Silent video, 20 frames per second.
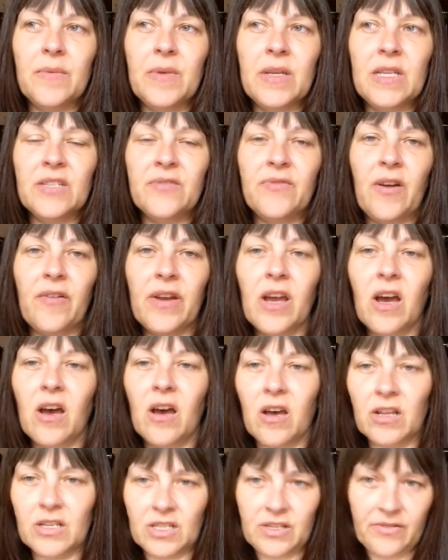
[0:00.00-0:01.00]
I mean, it's very
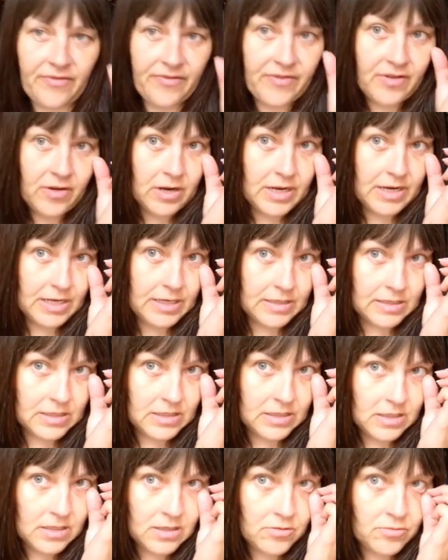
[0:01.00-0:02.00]
hard to find
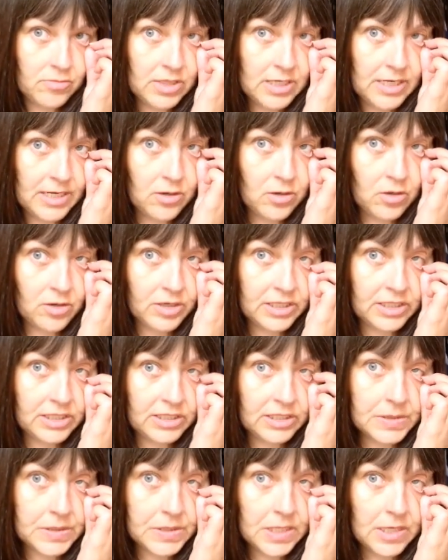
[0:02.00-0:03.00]
really
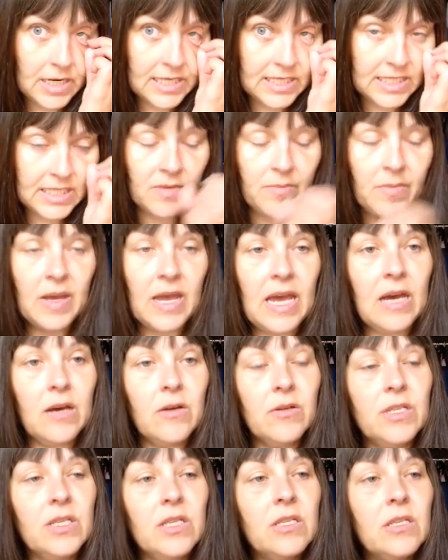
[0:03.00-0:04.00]
honest advice
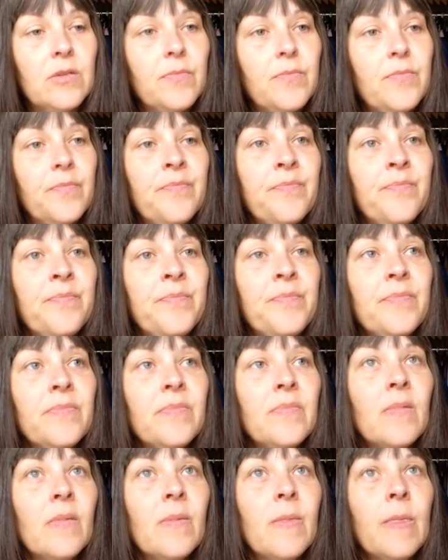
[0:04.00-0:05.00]
about
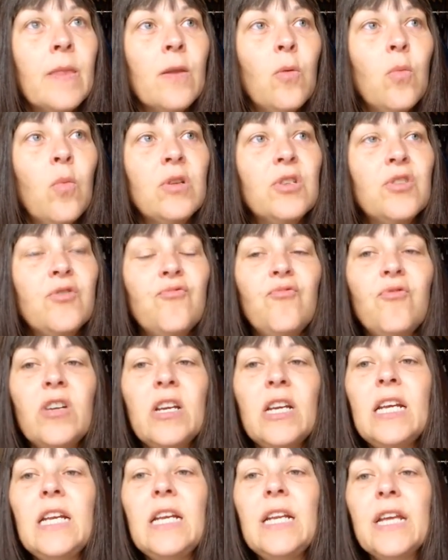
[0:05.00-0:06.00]
what's
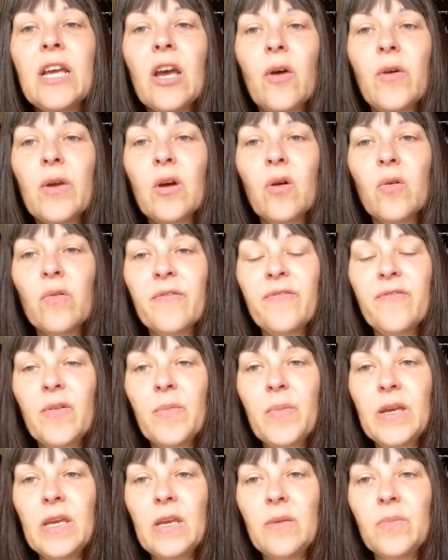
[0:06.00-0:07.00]
really going on for
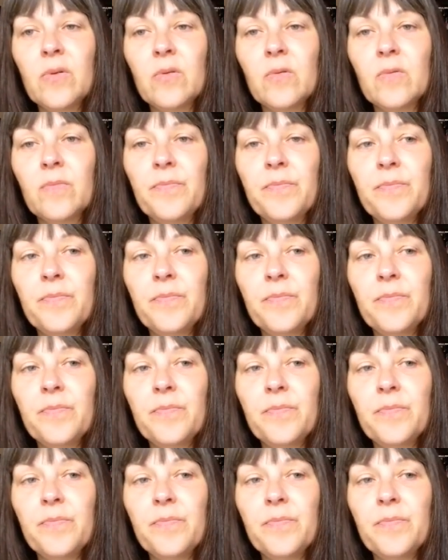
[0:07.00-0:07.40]
people.